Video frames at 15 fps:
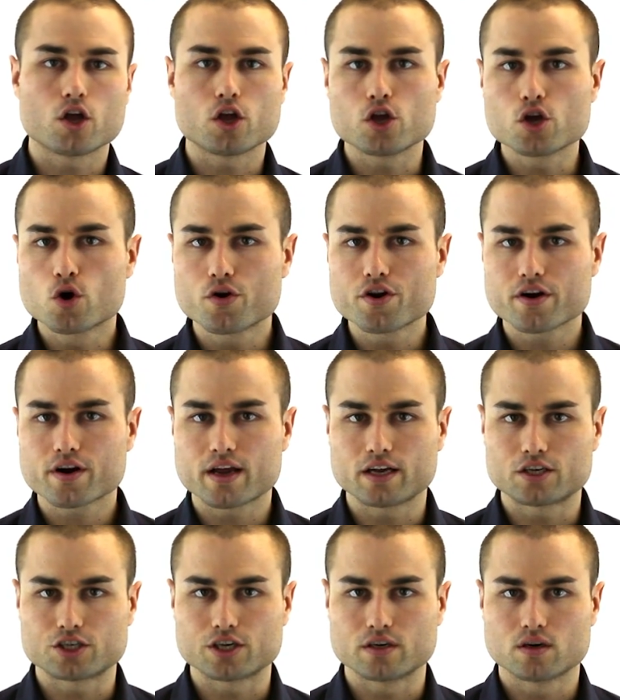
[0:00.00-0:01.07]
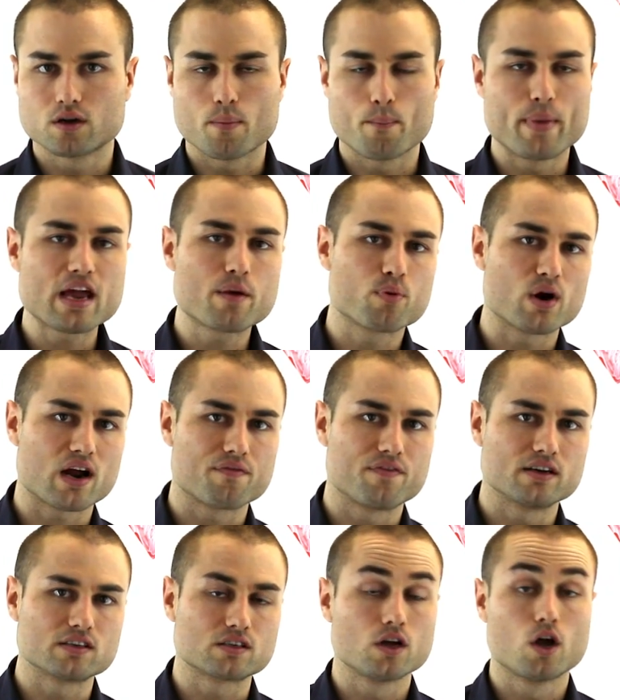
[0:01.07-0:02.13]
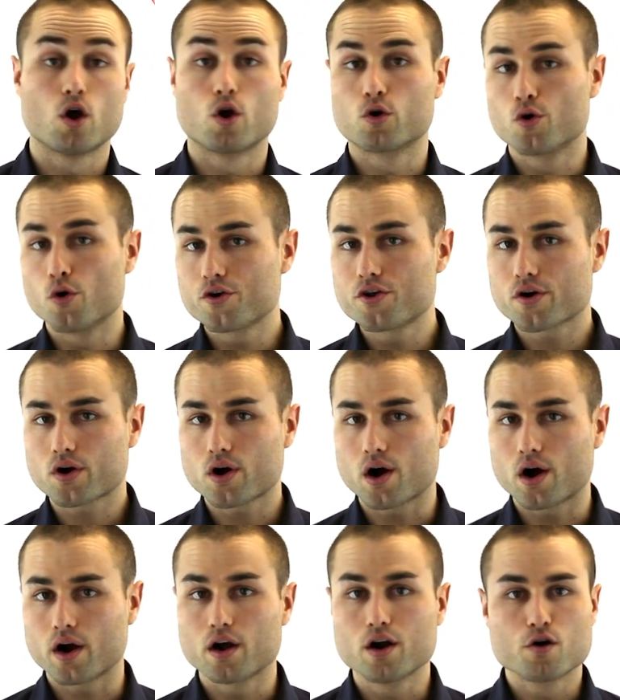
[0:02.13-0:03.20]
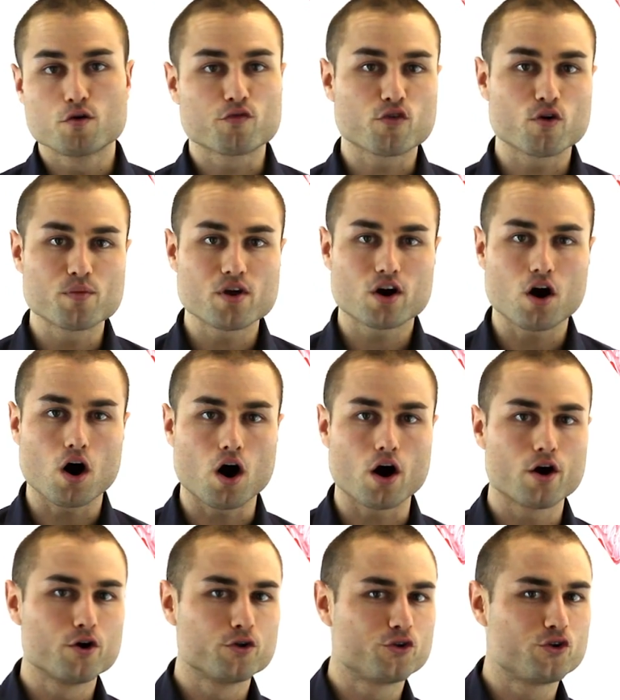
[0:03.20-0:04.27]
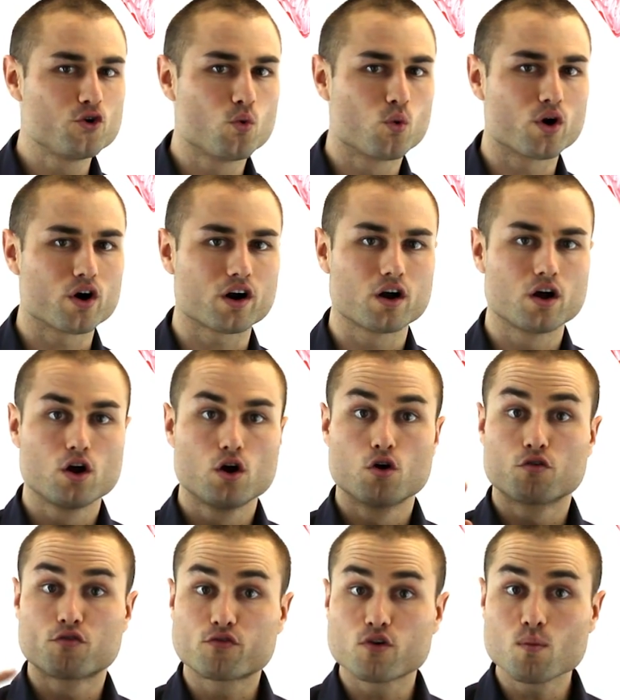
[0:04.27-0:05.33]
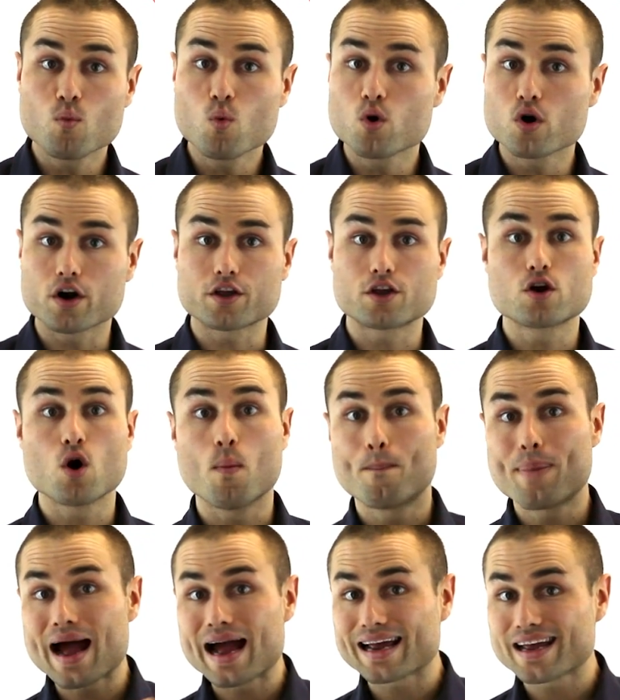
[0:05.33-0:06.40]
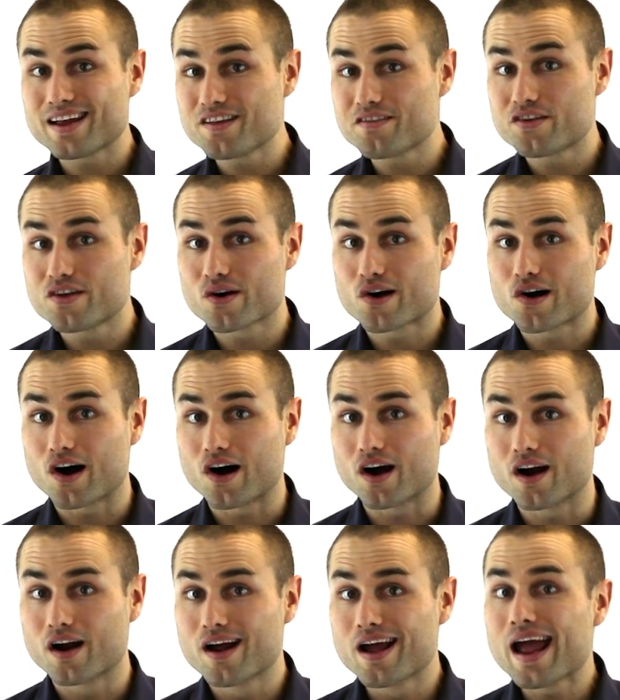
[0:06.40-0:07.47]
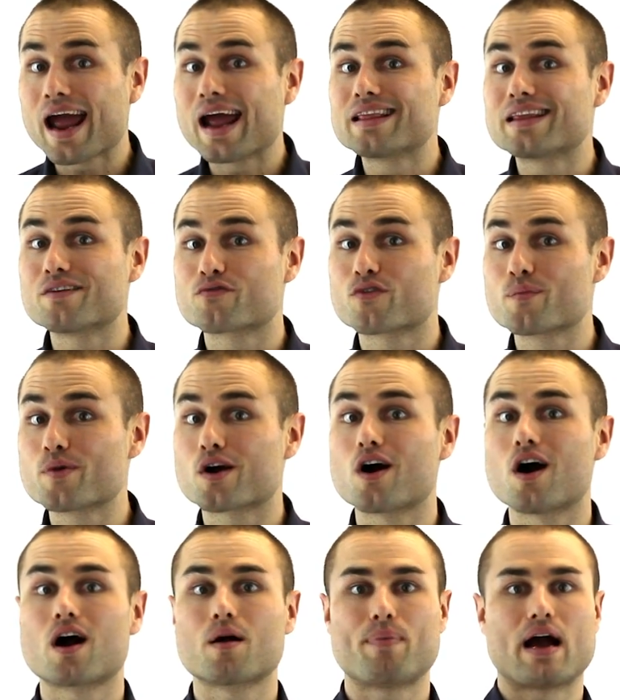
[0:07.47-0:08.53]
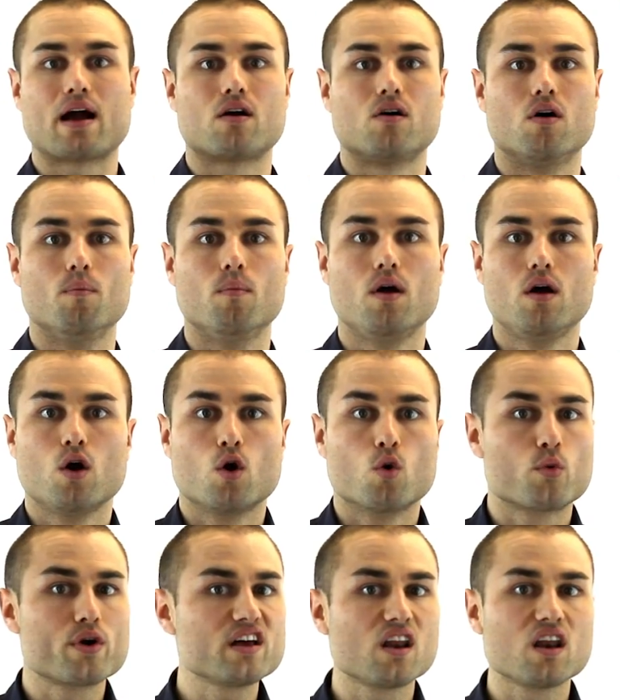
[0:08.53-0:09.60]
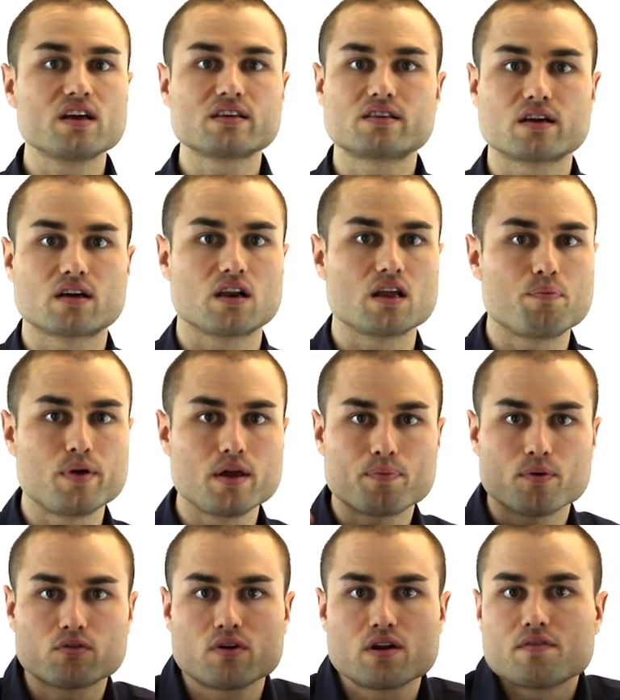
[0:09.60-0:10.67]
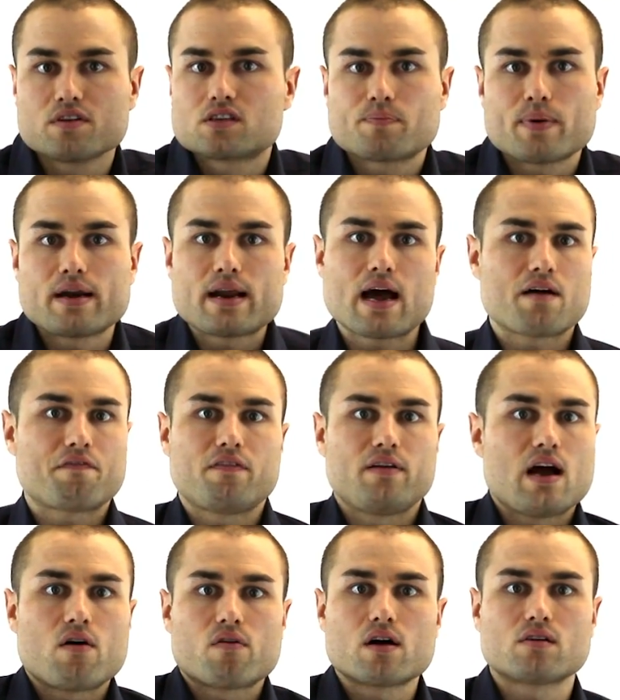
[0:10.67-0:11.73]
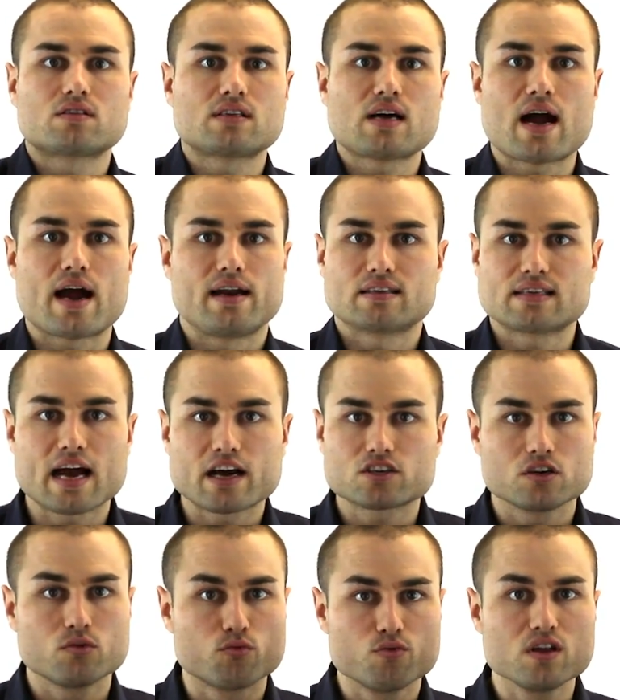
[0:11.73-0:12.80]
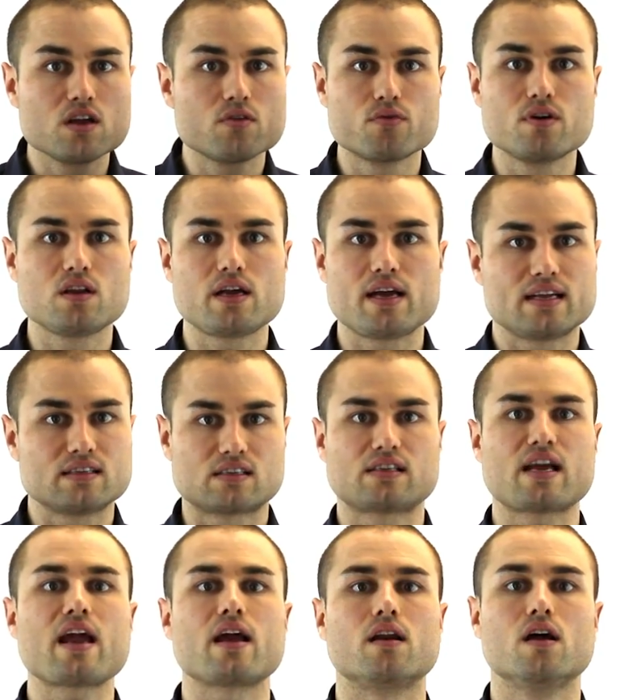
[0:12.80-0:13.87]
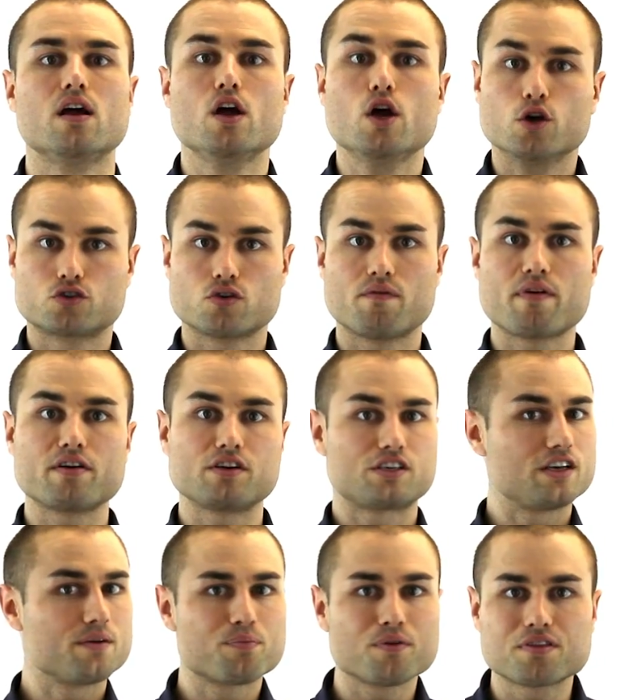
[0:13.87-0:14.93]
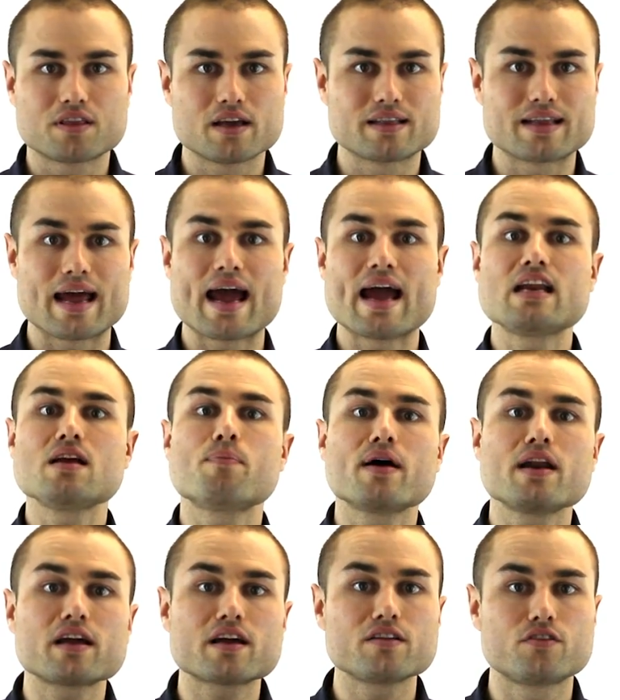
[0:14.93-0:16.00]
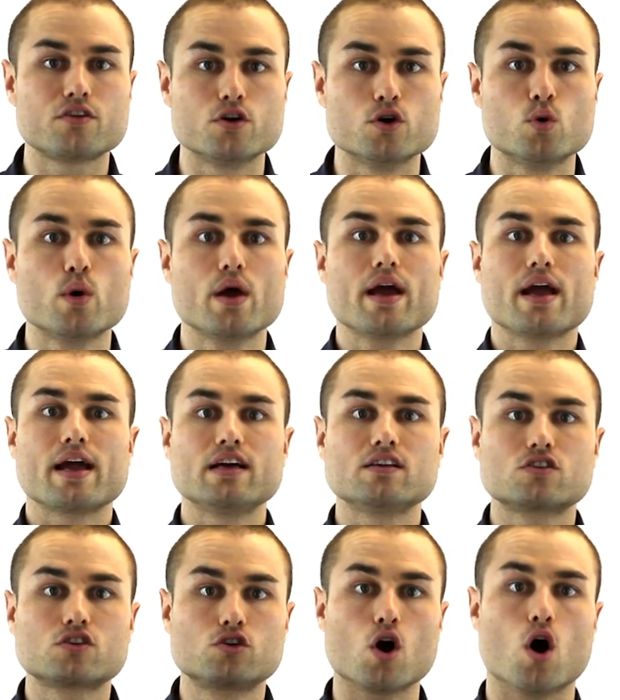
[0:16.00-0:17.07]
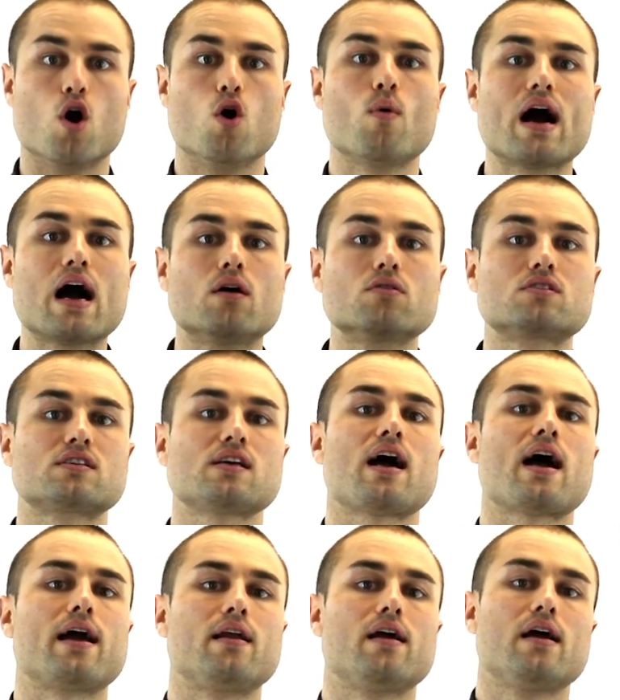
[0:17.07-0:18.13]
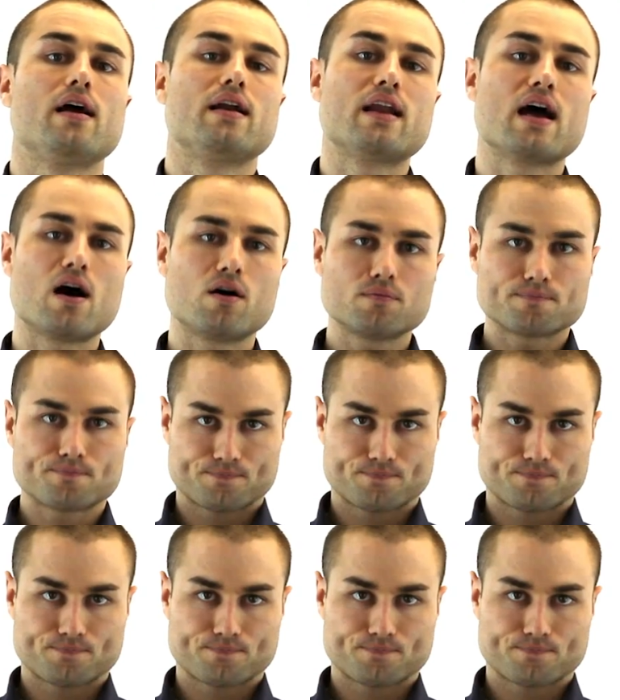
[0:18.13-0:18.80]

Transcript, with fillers: you go to your kitchen, make breakfast, go to your car, from your car to work. From work, you go back into your car, and then from your car back home. Realistically, people don't even spend half an hour outside. It's actually really, really insane. So a very simple thing that anybody can do is go outside. Now,